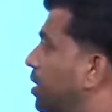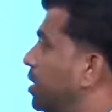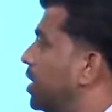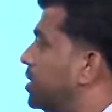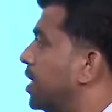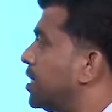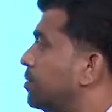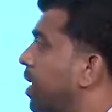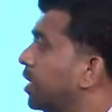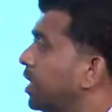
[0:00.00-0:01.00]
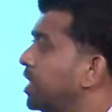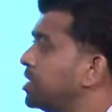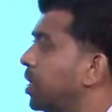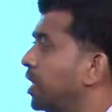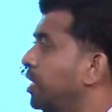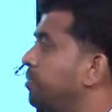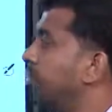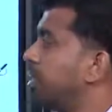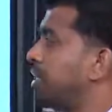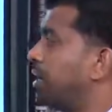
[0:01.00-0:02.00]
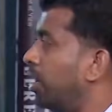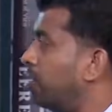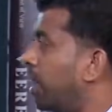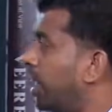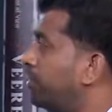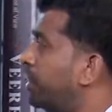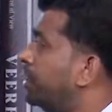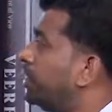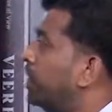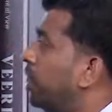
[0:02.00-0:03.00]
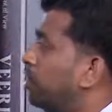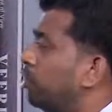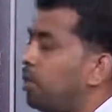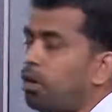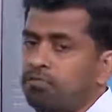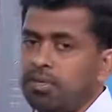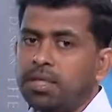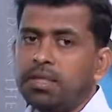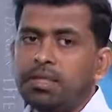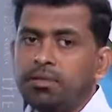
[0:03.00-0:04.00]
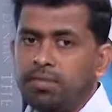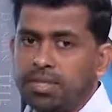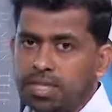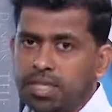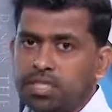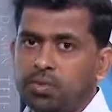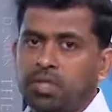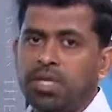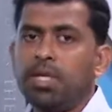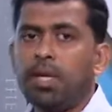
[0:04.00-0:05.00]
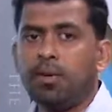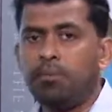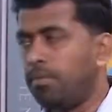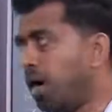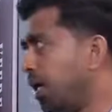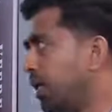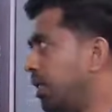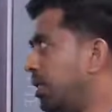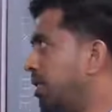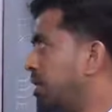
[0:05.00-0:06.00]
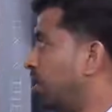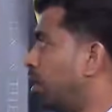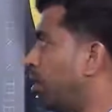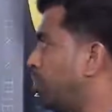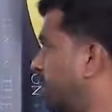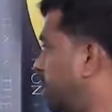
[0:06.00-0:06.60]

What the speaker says: SLS mark is not a compulsory requirement to offer biscuits to the market. The option